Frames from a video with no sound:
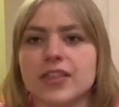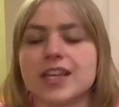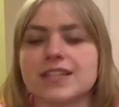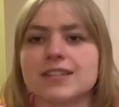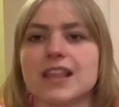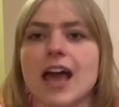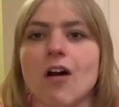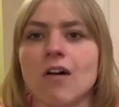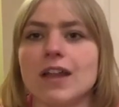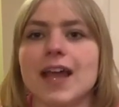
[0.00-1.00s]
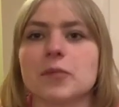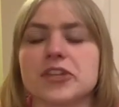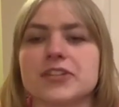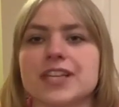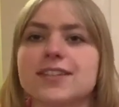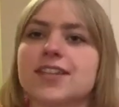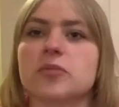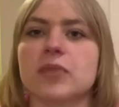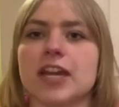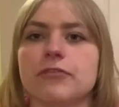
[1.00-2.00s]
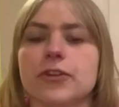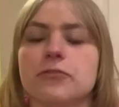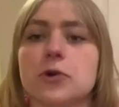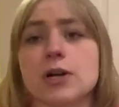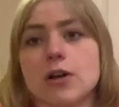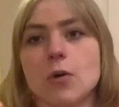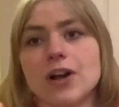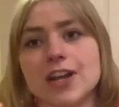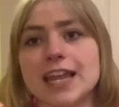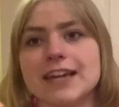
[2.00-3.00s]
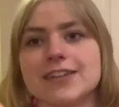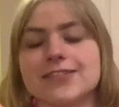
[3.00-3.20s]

things that all amputees can benefit for or need.